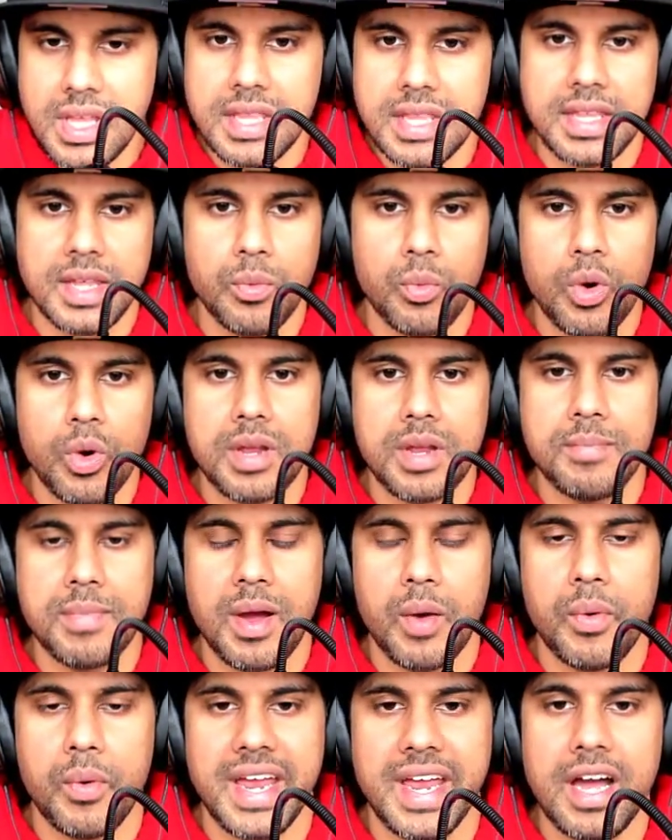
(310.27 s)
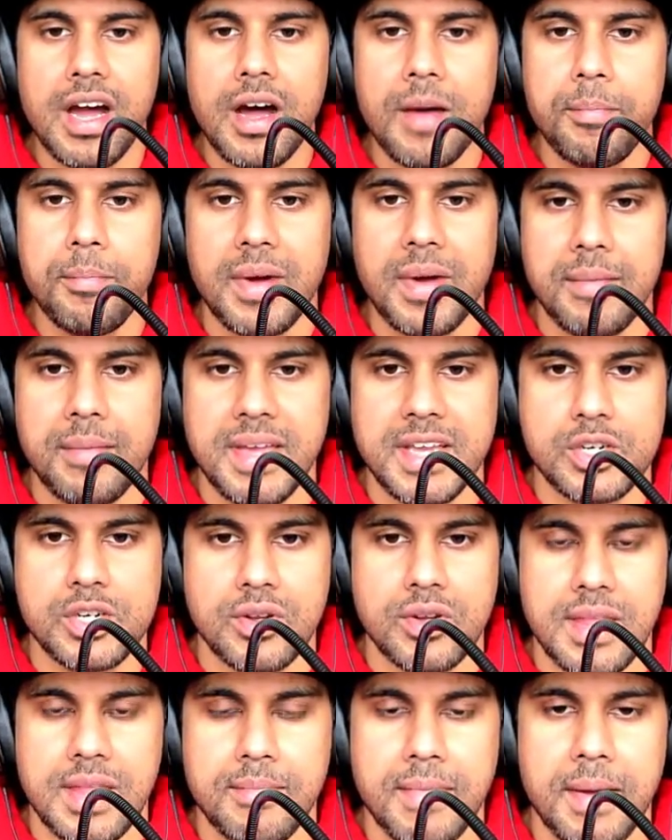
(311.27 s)
Then working my way up, I make
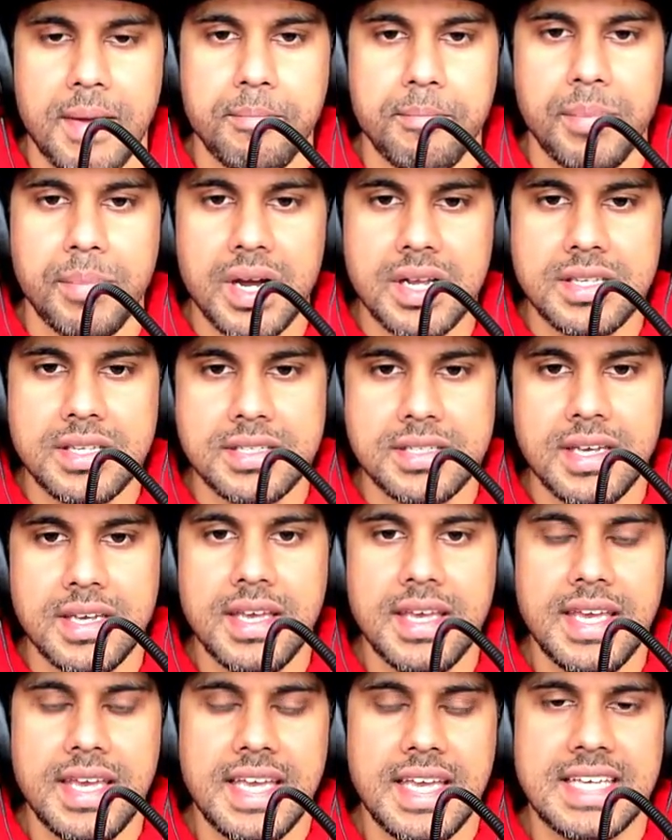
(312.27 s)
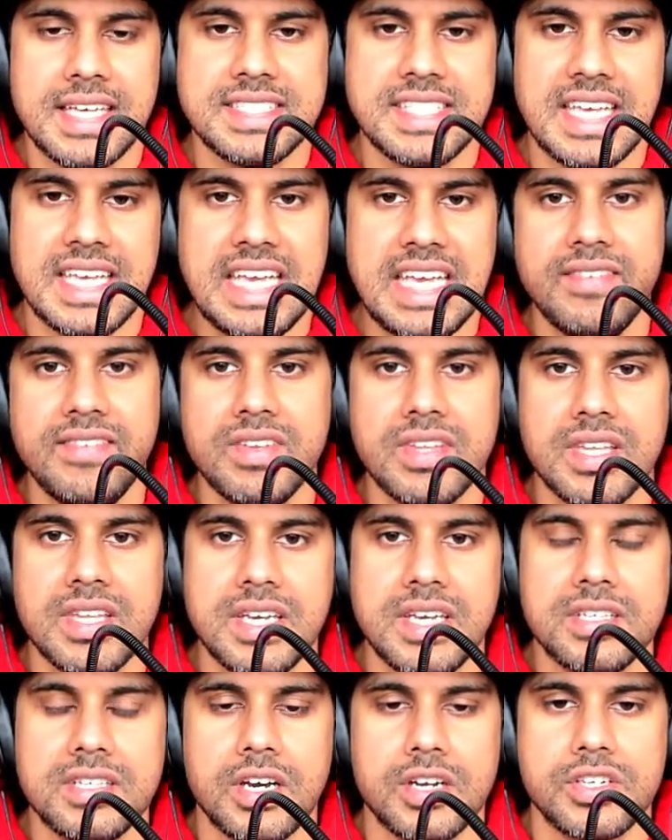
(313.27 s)
sure that my butt is
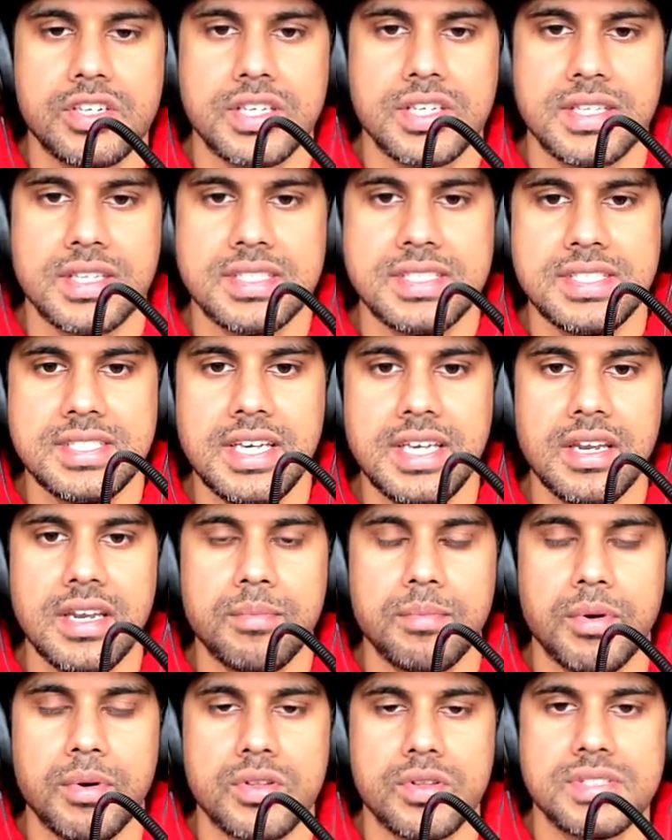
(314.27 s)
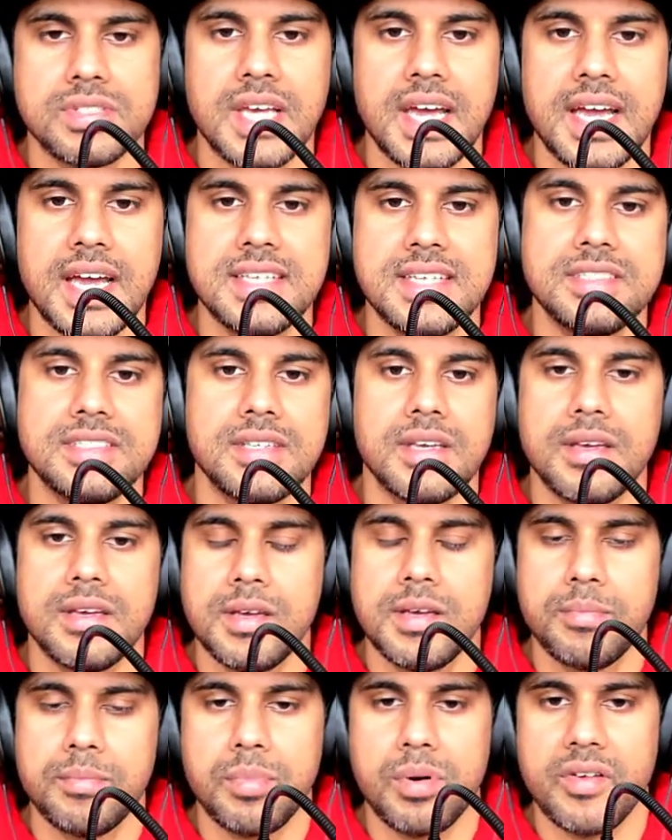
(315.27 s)
evenly touching the seat on both sides,
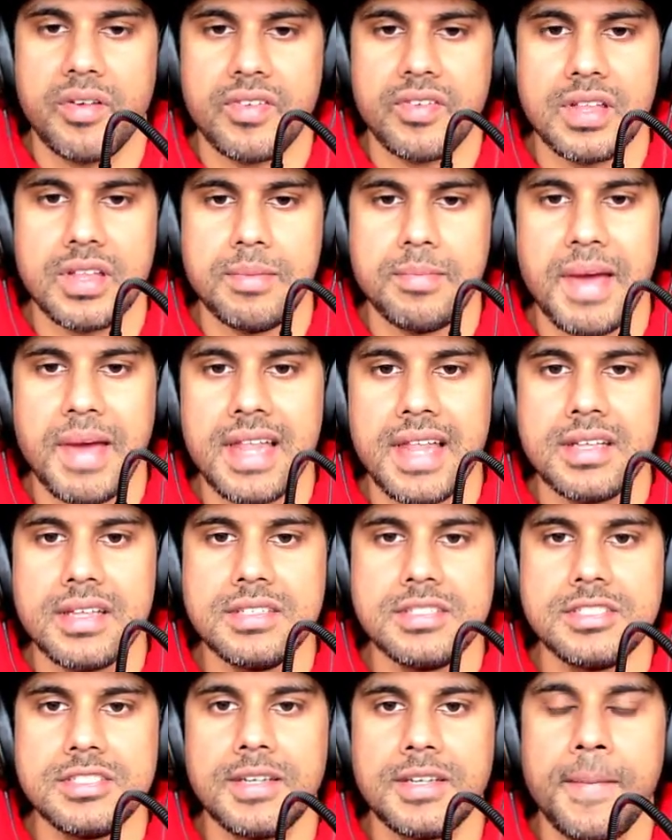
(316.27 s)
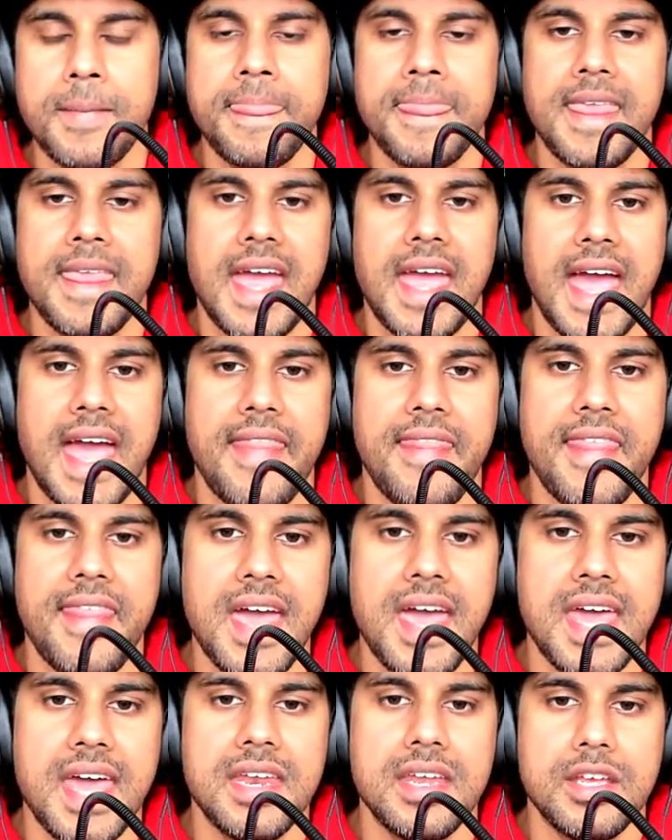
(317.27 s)
perfectly balanced. And
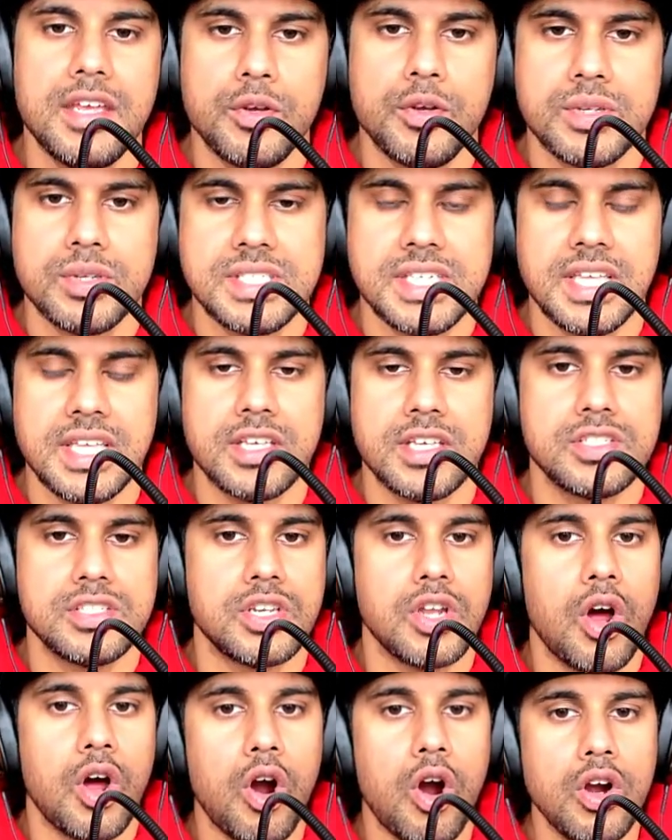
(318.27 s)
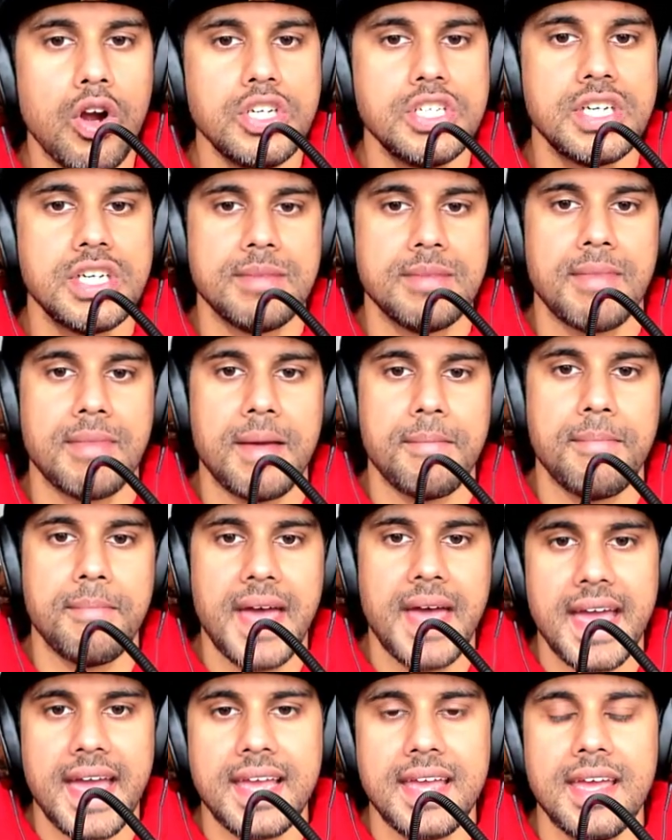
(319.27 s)
then you could see there's an arch in my
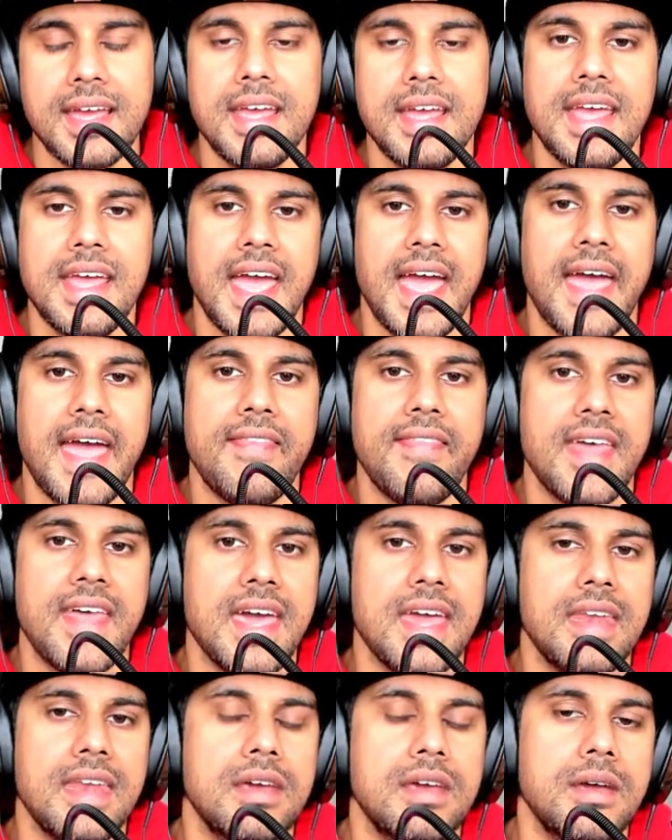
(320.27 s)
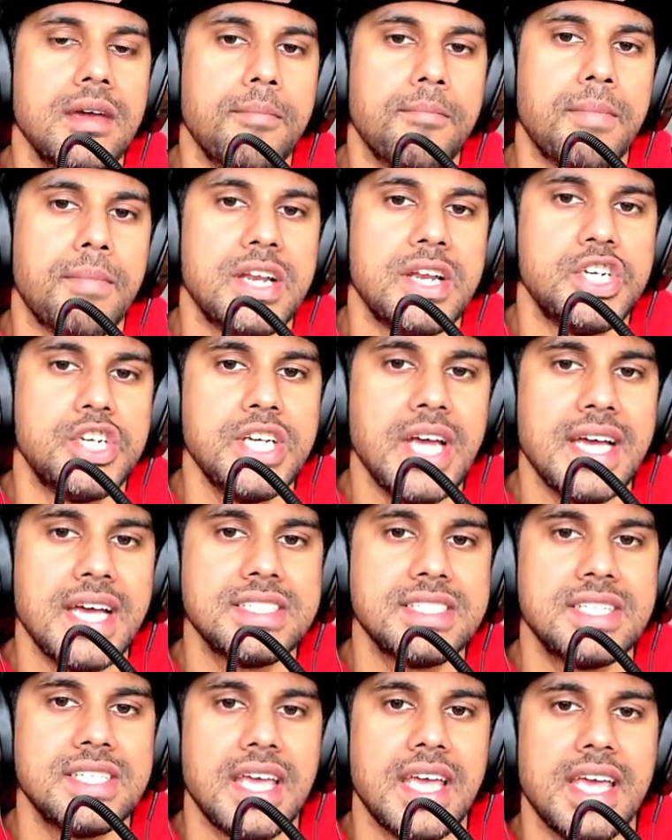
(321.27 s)
back and then my
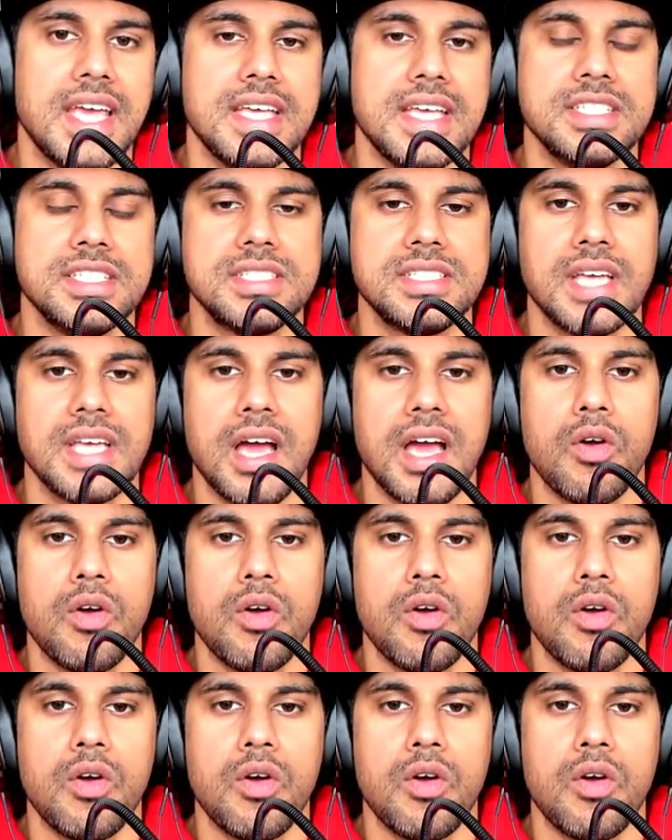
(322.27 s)
chest is